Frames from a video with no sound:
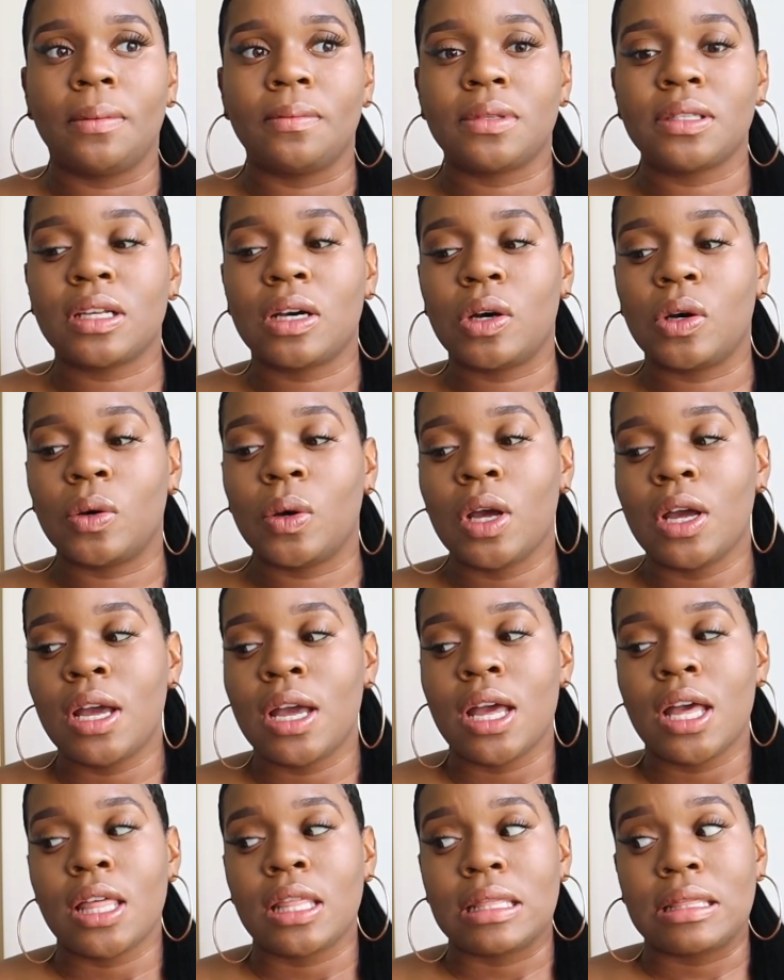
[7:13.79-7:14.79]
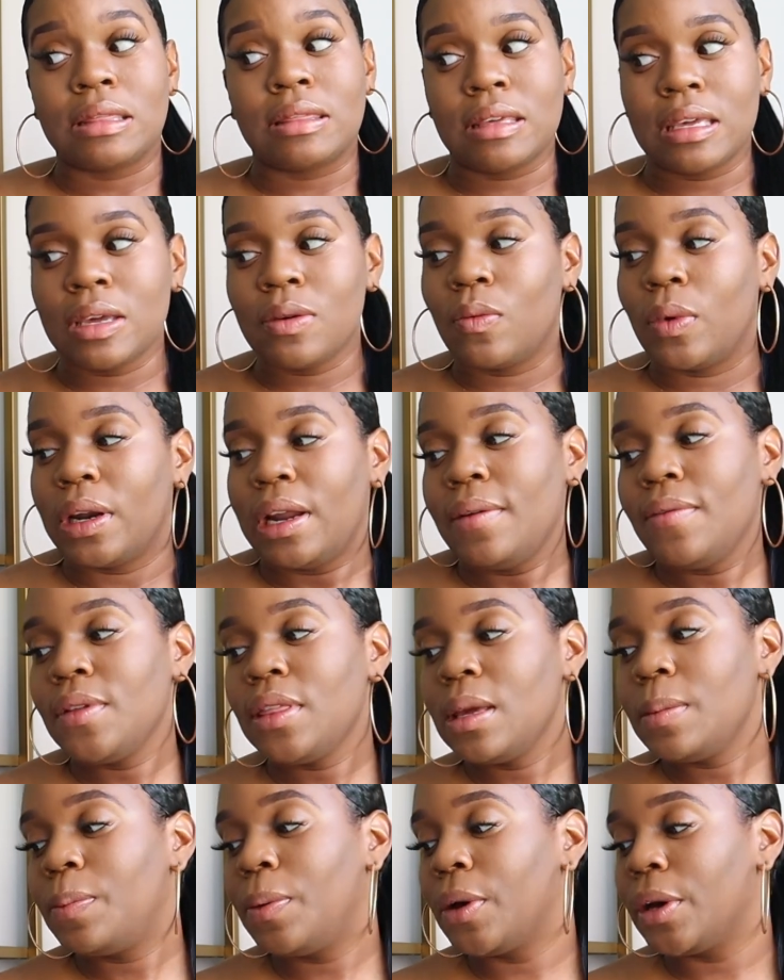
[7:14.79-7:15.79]
So whatever
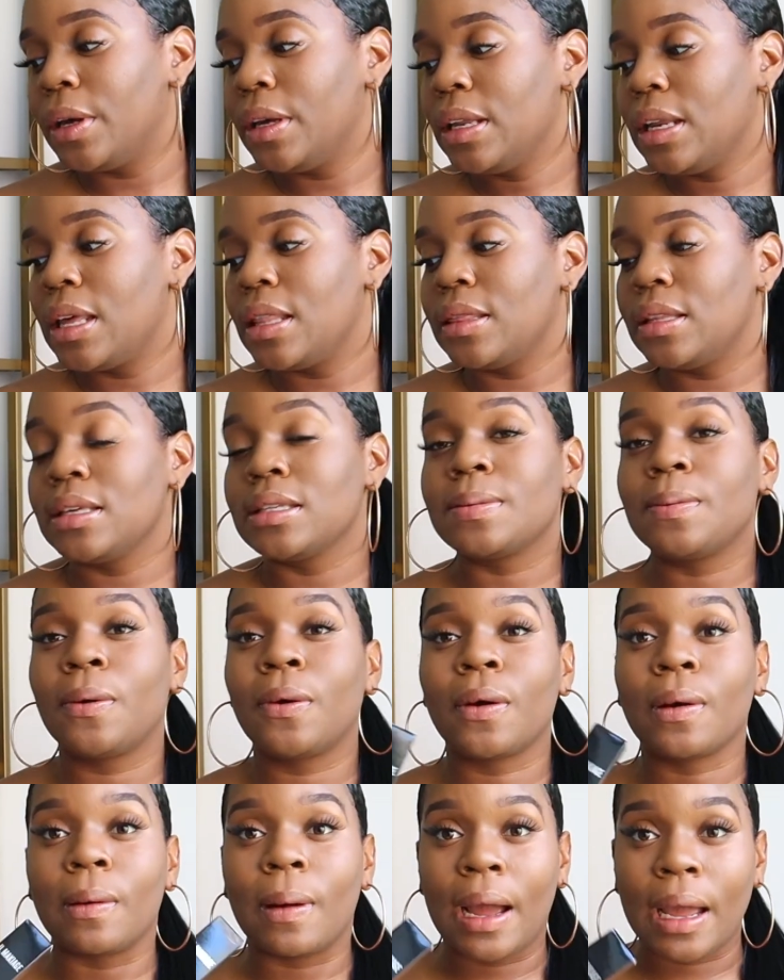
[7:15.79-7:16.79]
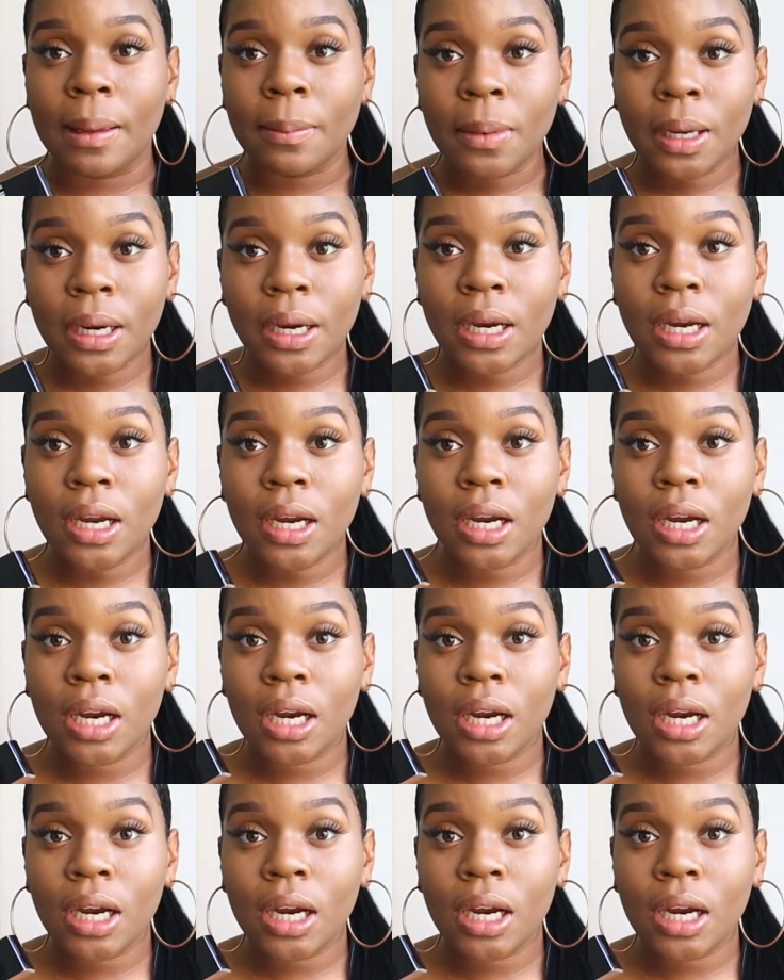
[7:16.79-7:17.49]
they put in this primer,